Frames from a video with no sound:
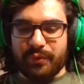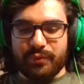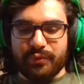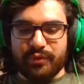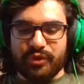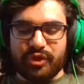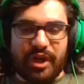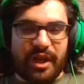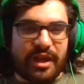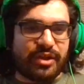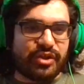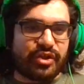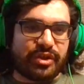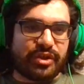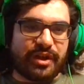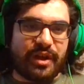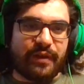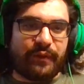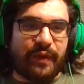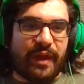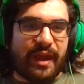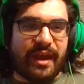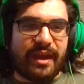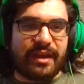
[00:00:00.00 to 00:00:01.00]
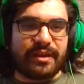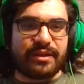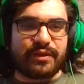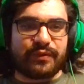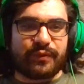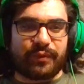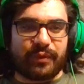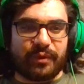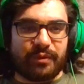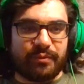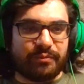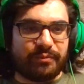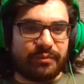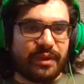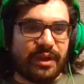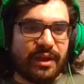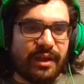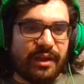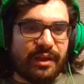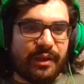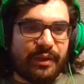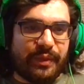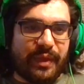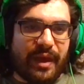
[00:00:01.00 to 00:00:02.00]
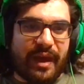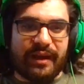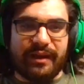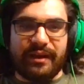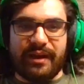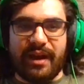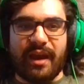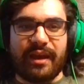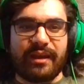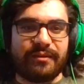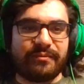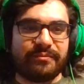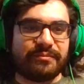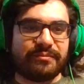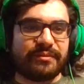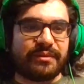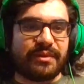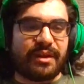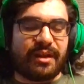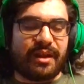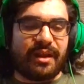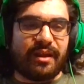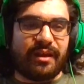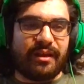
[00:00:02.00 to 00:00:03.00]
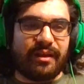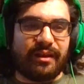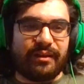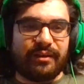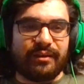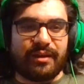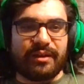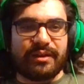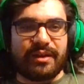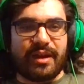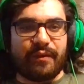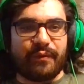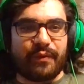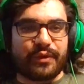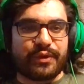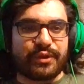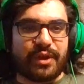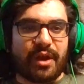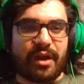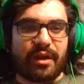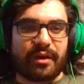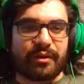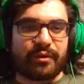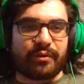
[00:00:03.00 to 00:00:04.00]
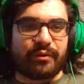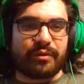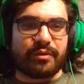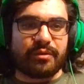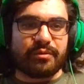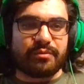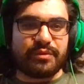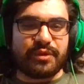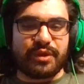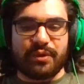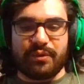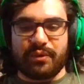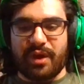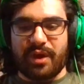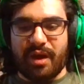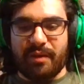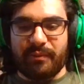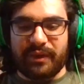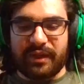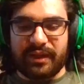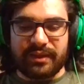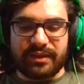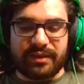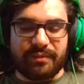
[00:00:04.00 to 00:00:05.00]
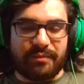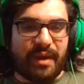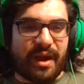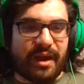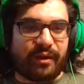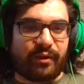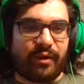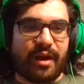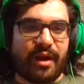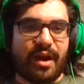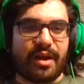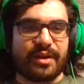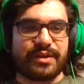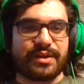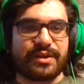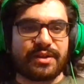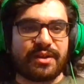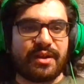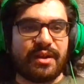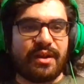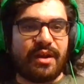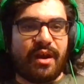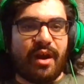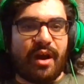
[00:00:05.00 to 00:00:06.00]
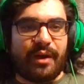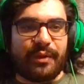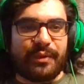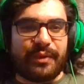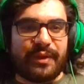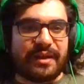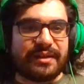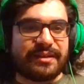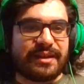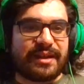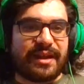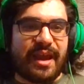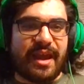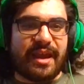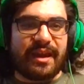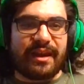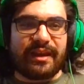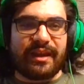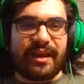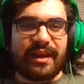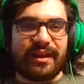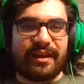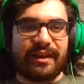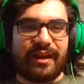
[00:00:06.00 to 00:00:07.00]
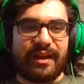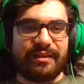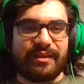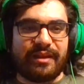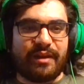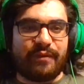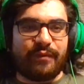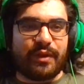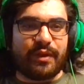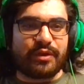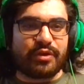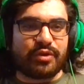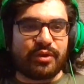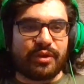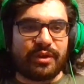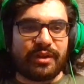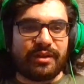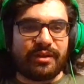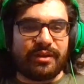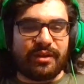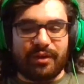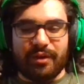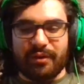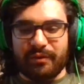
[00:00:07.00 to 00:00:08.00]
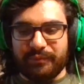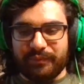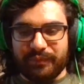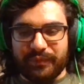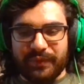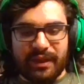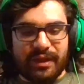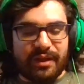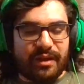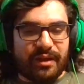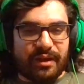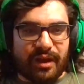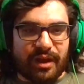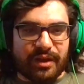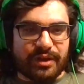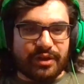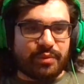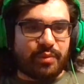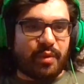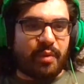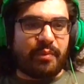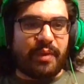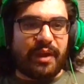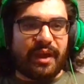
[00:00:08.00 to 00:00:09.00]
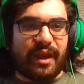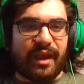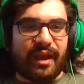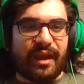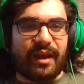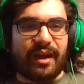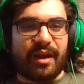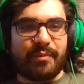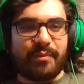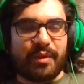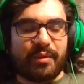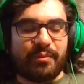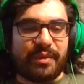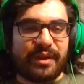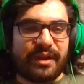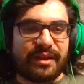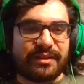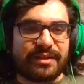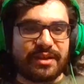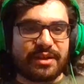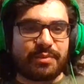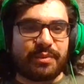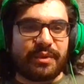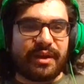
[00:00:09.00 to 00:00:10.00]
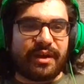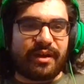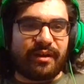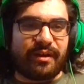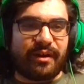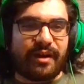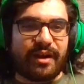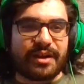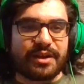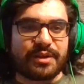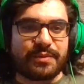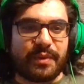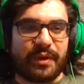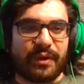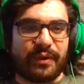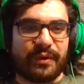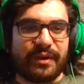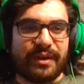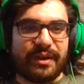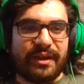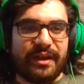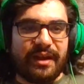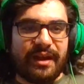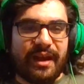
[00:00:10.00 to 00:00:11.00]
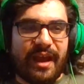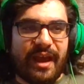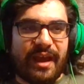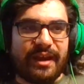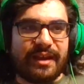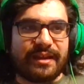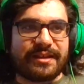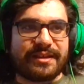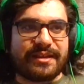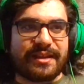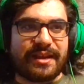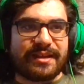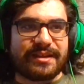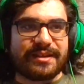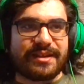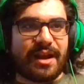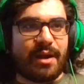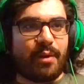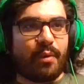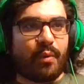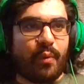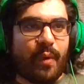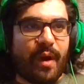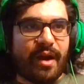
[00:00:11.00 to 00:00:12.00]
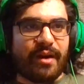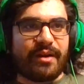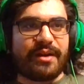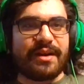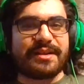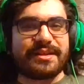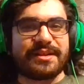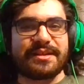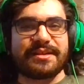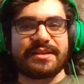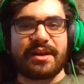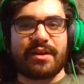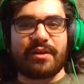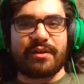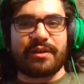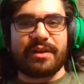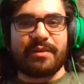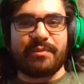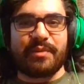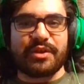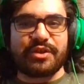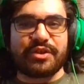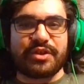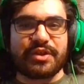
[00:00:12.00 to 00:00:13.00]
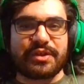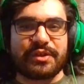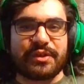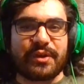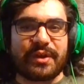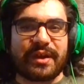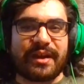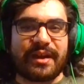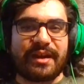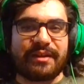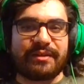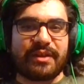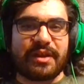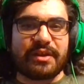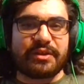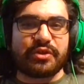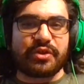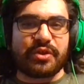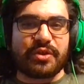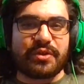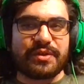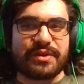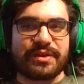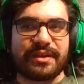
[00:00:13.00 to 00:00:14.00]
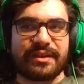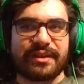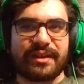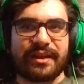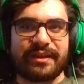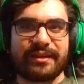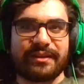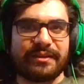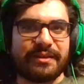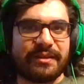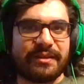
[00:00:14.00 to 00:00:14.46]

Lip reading: changed enough hands from that night in the Devils locker room to coming into MeiGray, us authenticating it, and then eventually, customer picking it up and being displayed at our expo. And it's not wear necessarily, but just looking at that jersey, like,